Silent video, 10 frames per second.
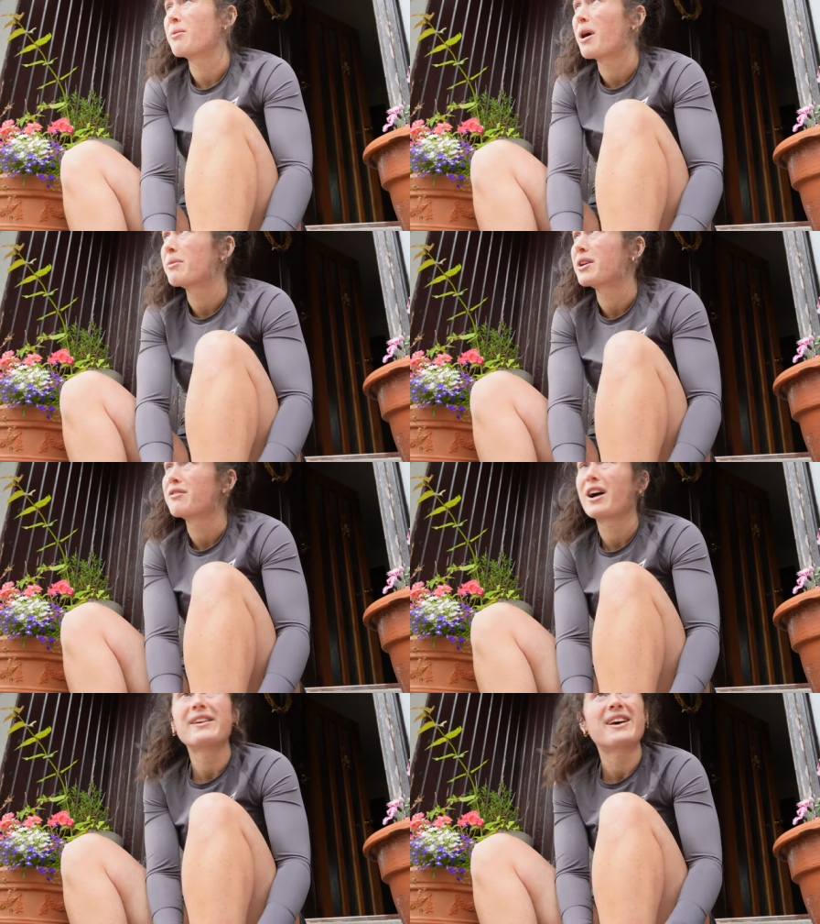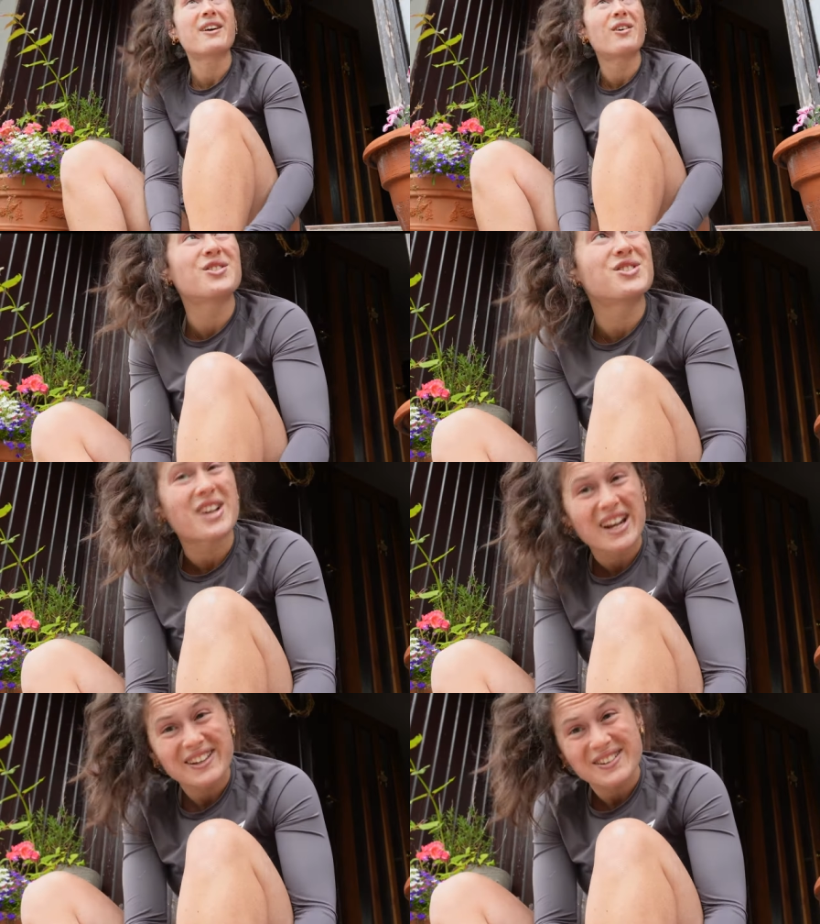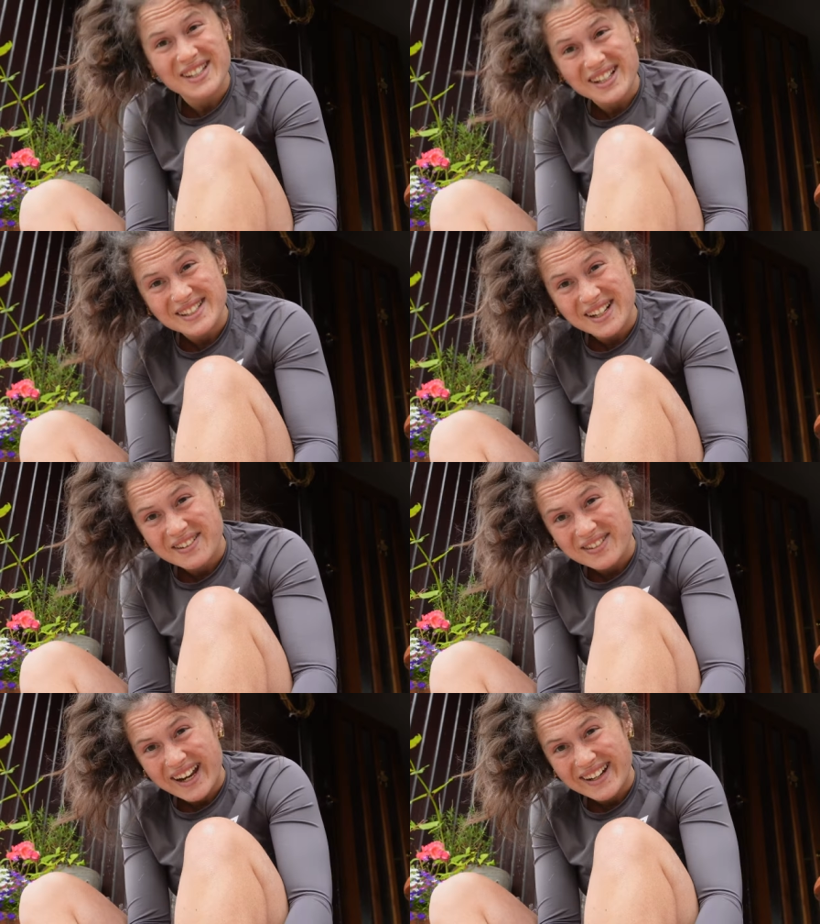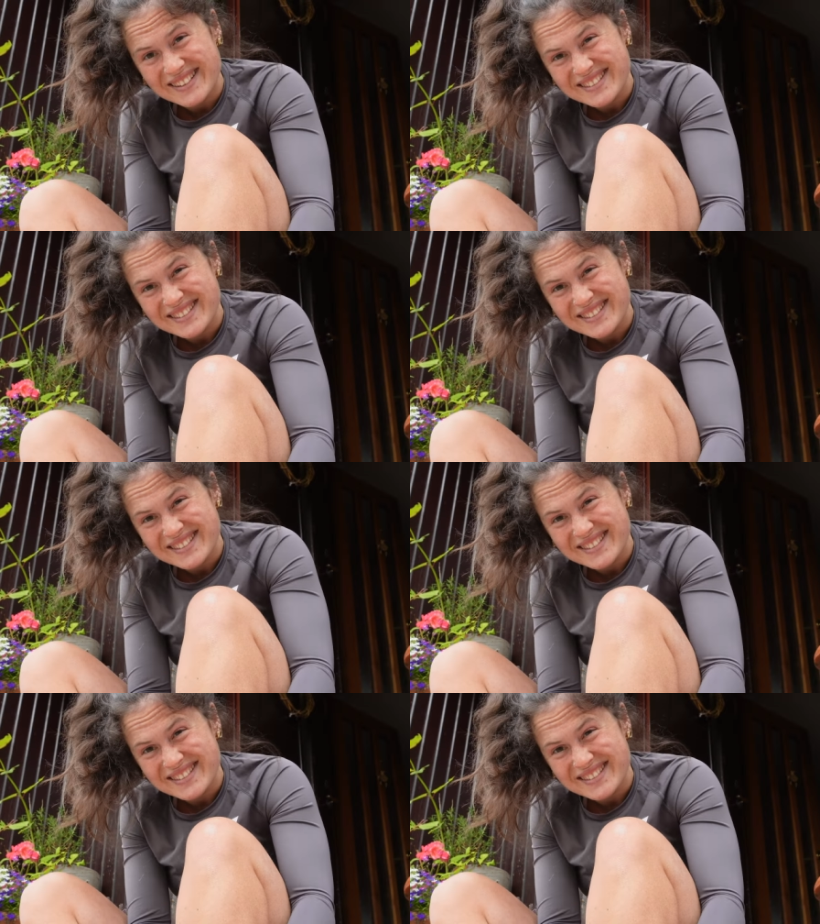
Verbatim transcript: where I'm going to run, and it also kind of looks like it's going to rain.